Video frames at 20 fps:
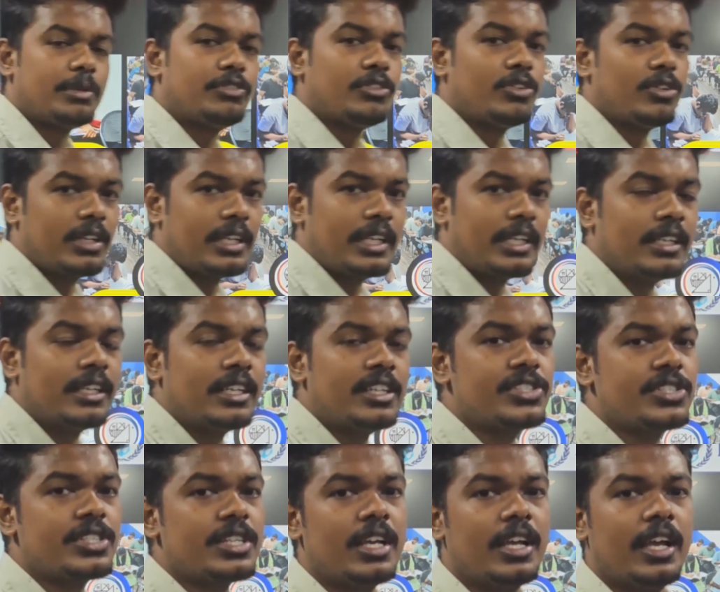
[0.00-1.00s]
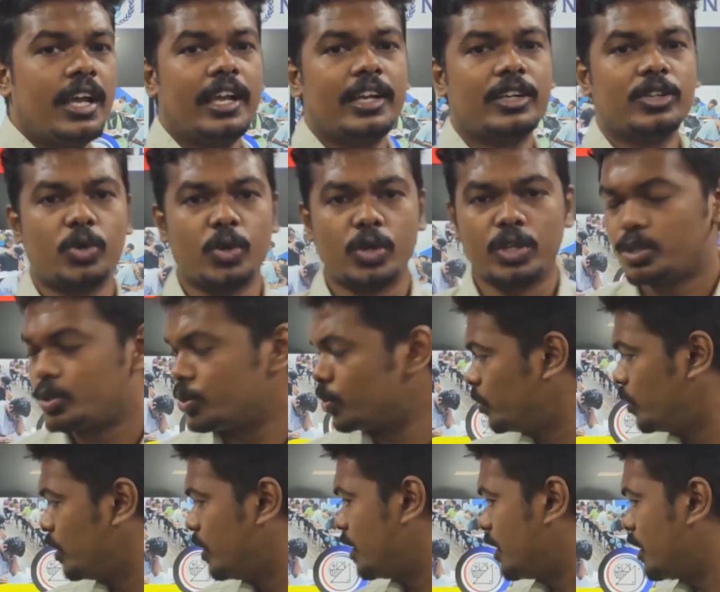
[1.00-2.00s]
before English, and code
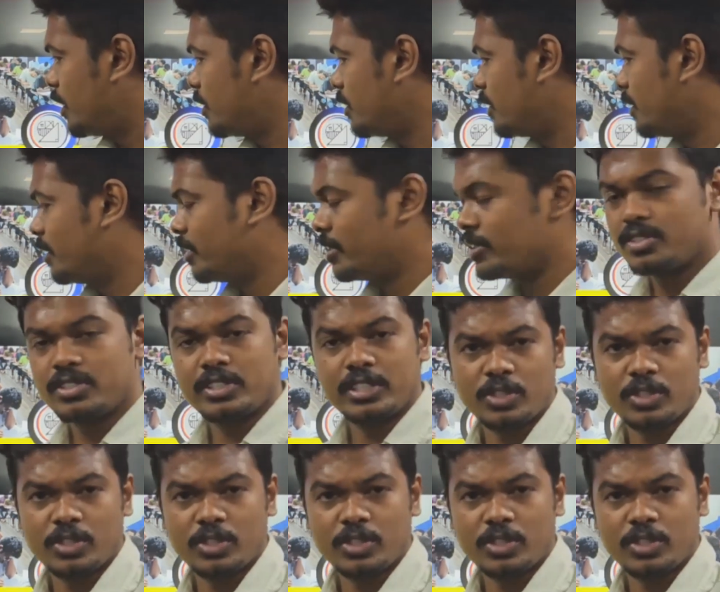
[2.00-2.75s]
2 it is